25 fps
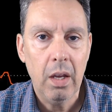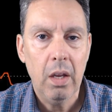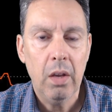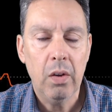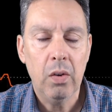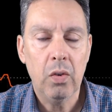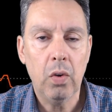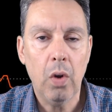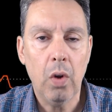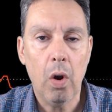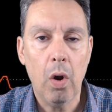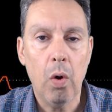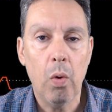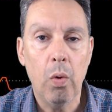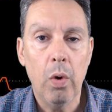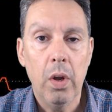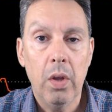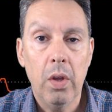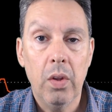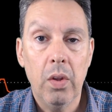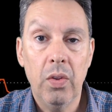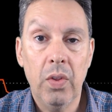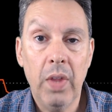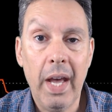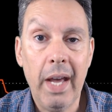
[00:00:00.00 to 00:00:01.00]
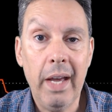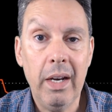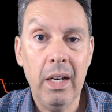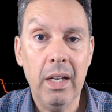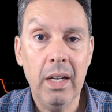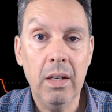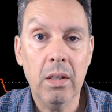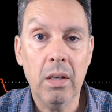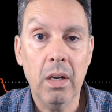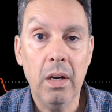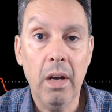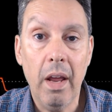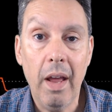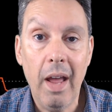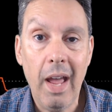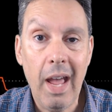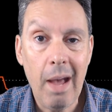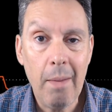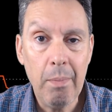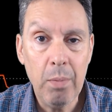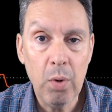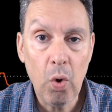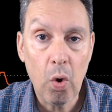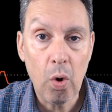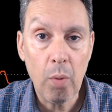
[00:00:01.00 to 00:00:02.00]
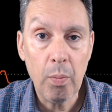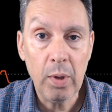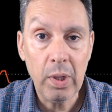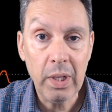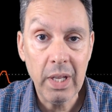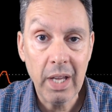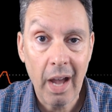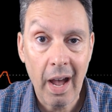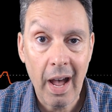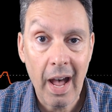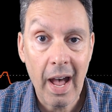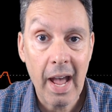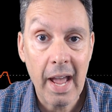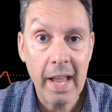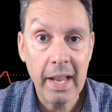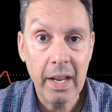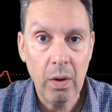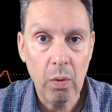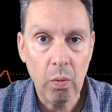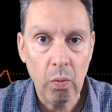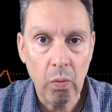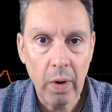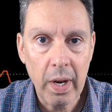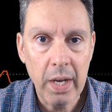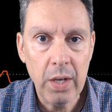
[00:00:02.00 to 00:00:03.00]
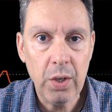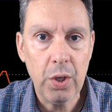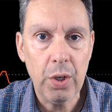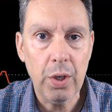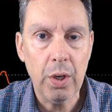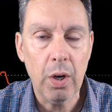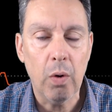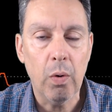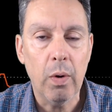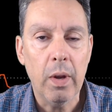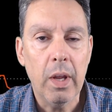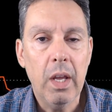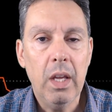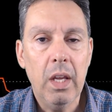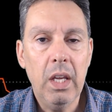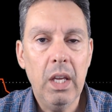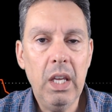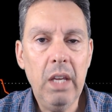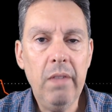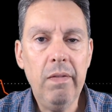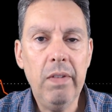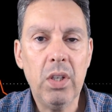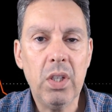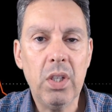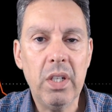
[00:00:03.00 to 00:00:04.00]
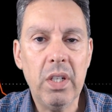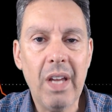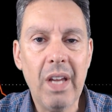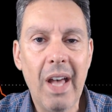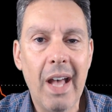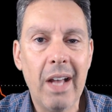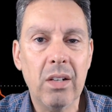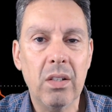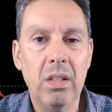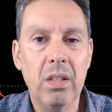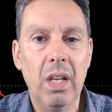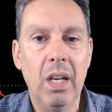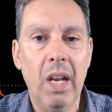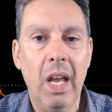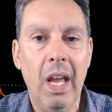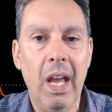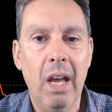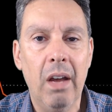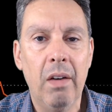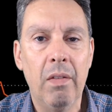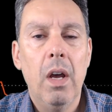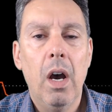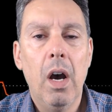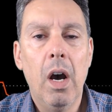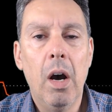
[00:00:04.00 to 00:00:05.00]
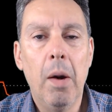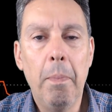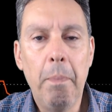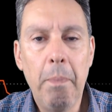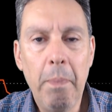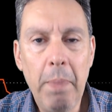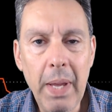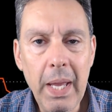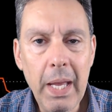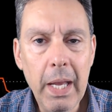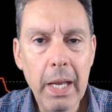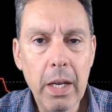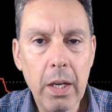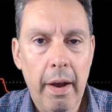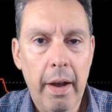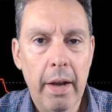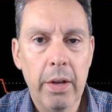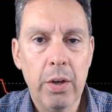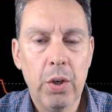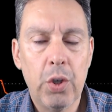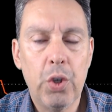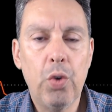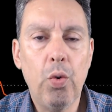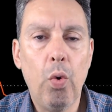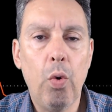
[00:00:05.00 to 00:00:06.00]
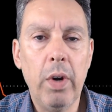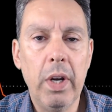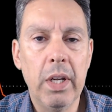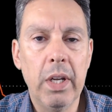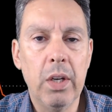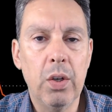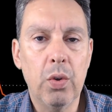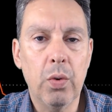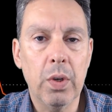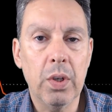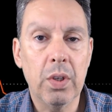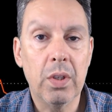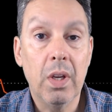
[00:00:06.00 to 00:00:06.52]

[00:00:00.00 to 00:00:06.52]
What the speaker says: So that is an abnormally high ratio. Even stocks that have a big short interest